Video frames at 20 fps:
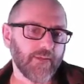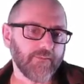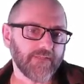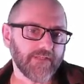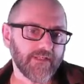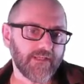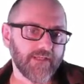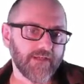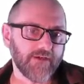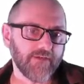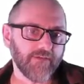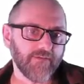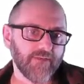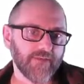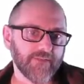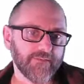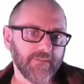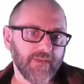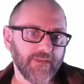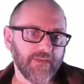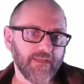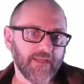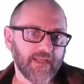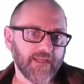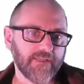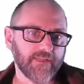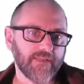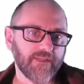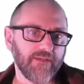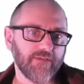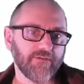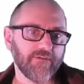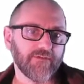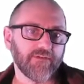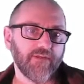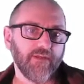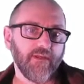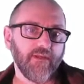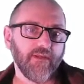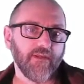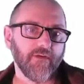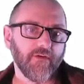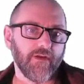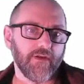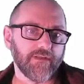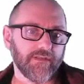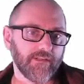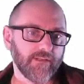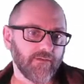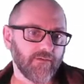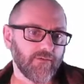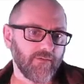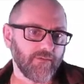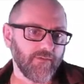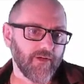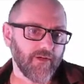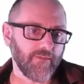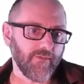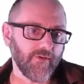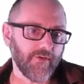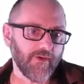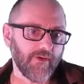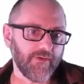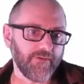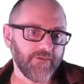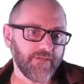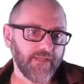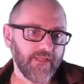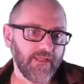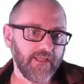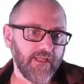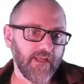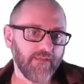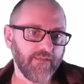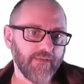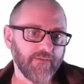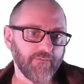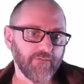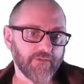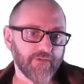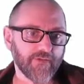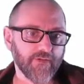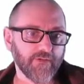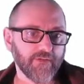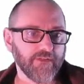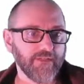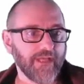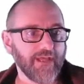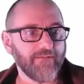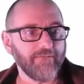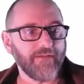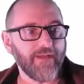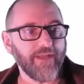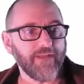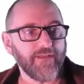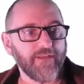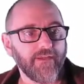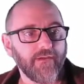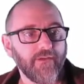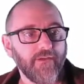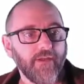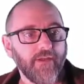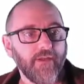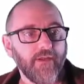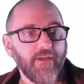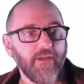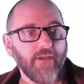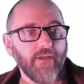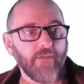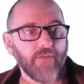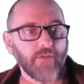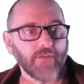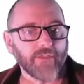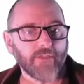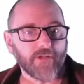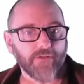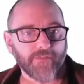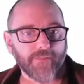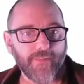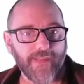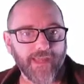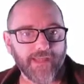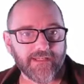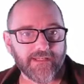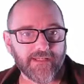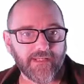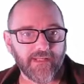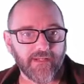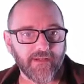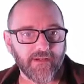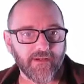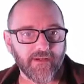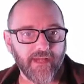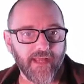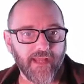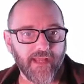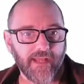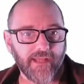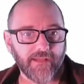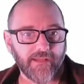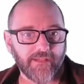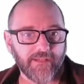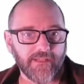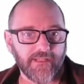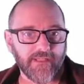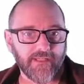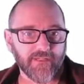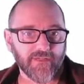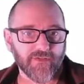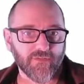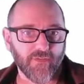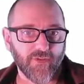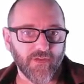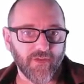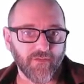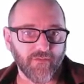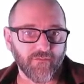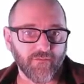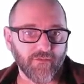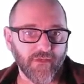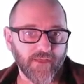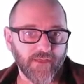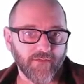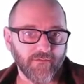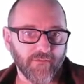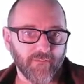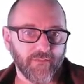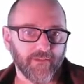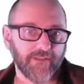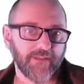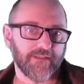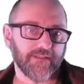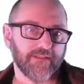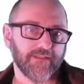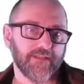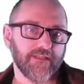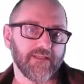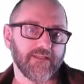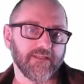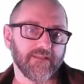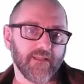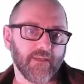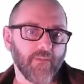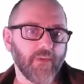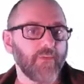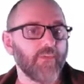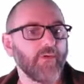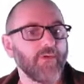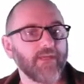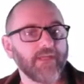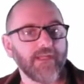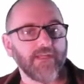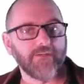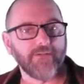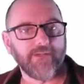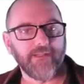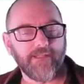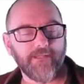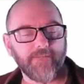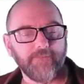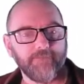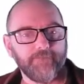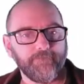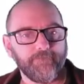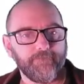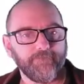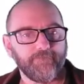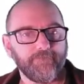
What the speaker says: come to here, this method executes, creates a local variable called d, and then returns that value, which goes back to here, and d is 12, and it replaces this, and we print out d.